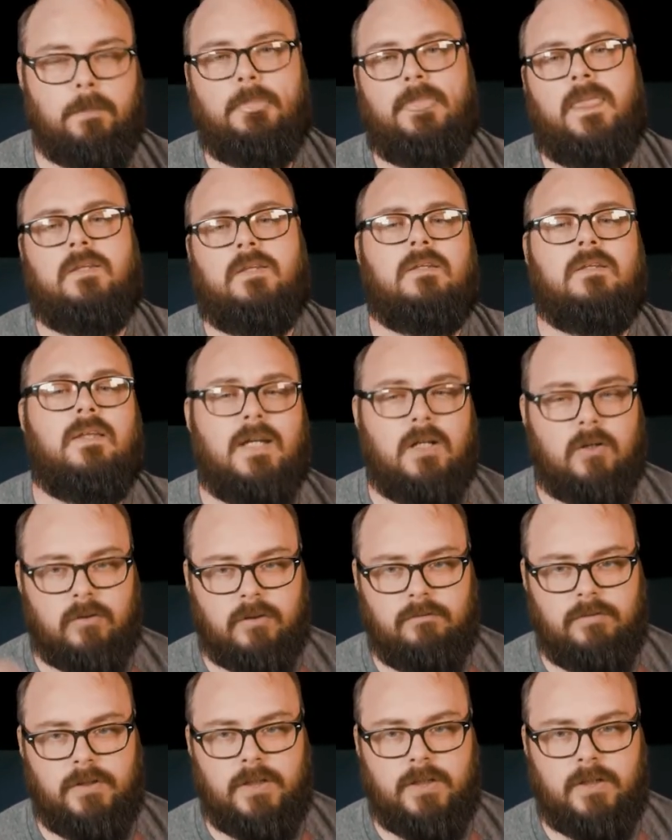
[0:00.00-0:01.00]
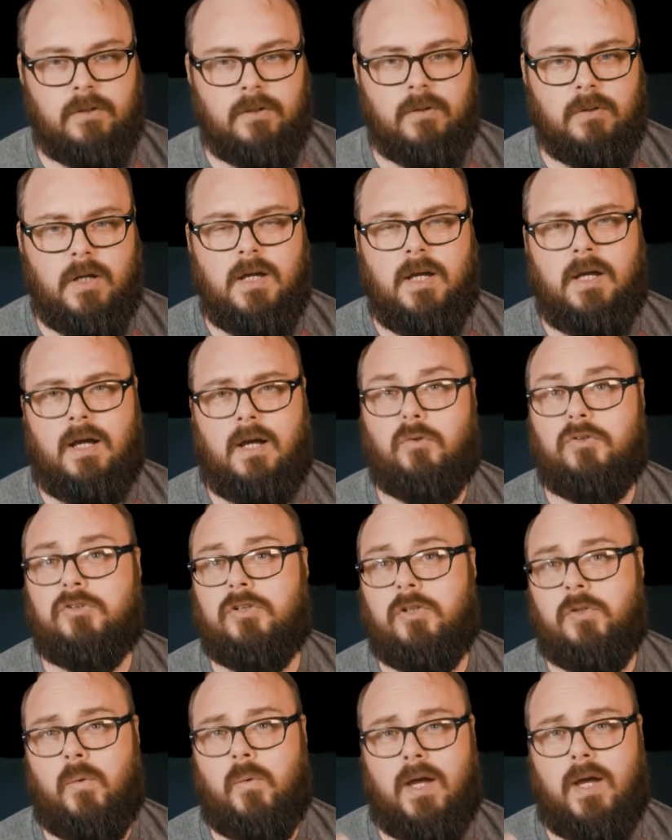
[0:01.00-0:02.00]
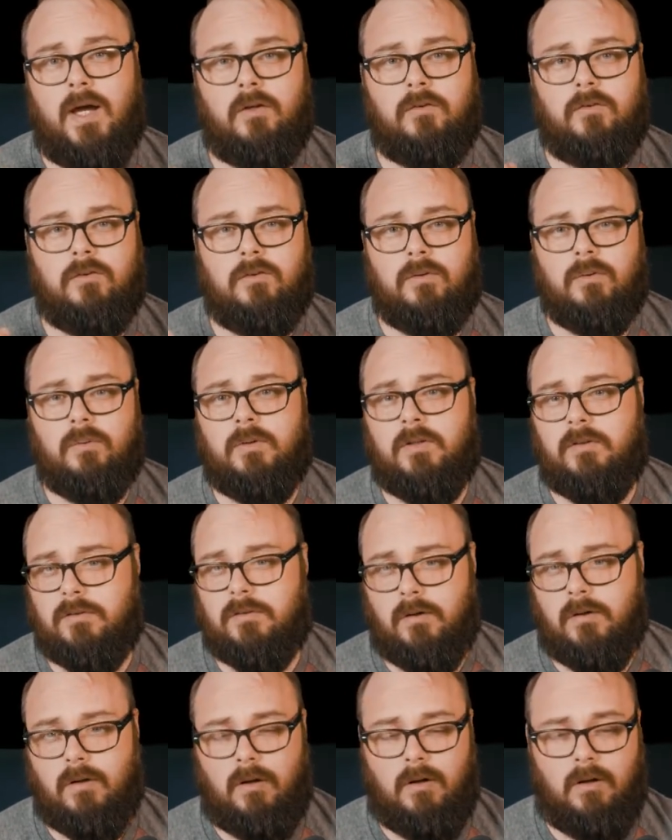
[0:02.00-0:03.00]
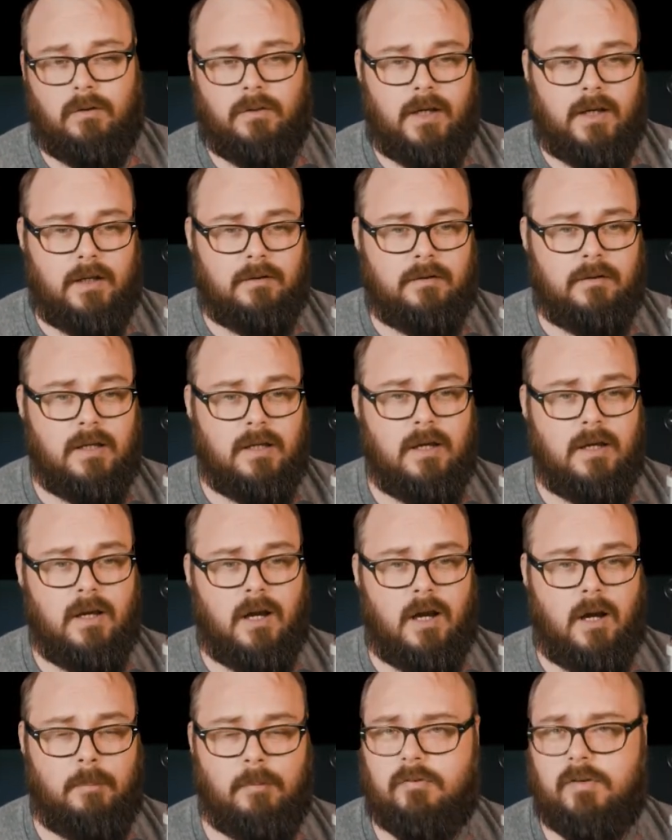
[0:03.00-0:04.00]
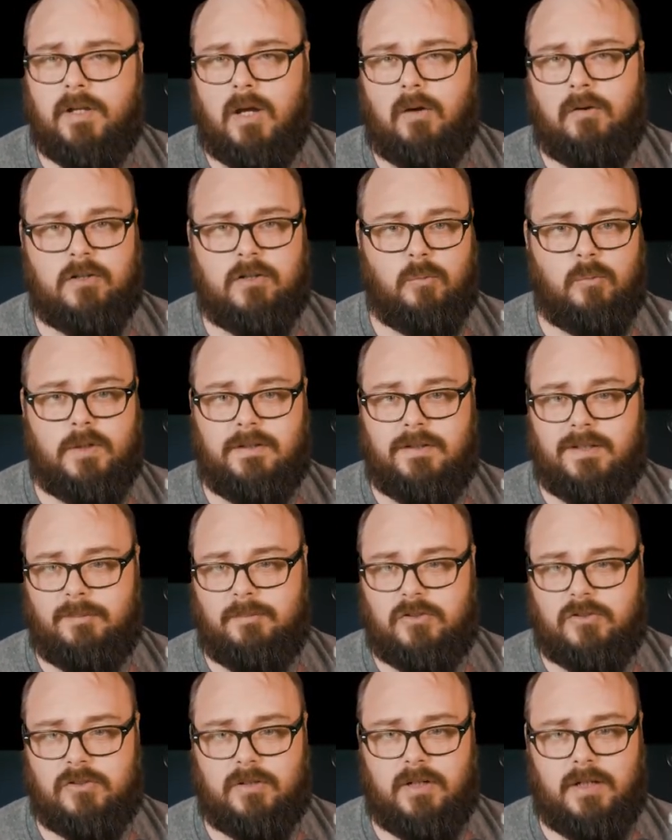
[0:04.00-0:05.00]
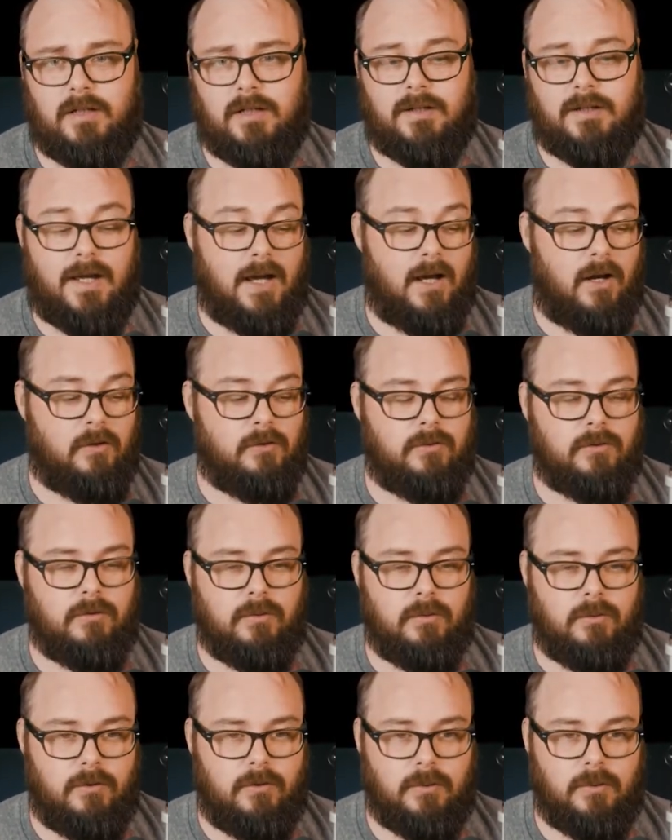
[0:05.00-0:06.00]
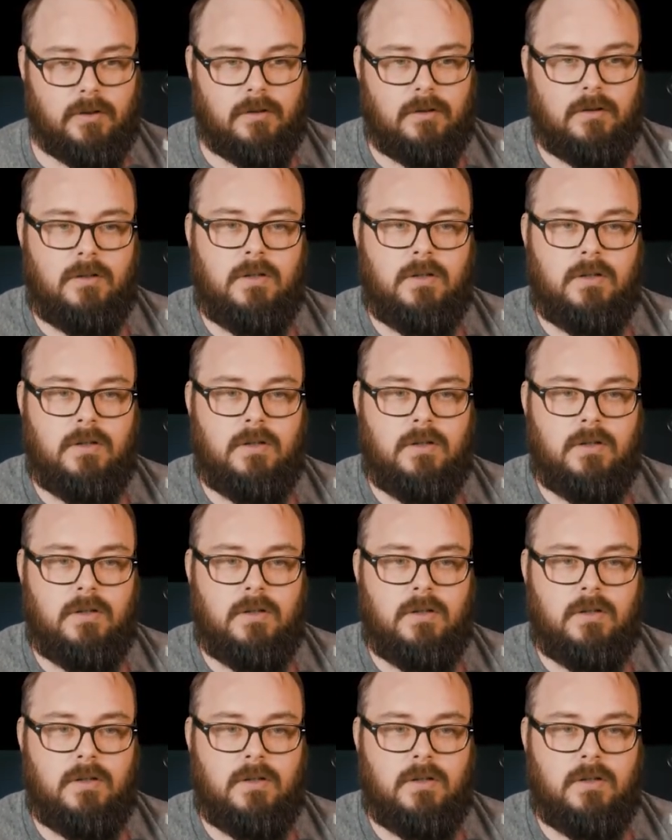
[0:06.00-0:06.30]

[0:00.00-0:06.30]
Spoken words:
And then later in the video, I'll show you how to install all that. But for now, I just want to demonstrate how to do it.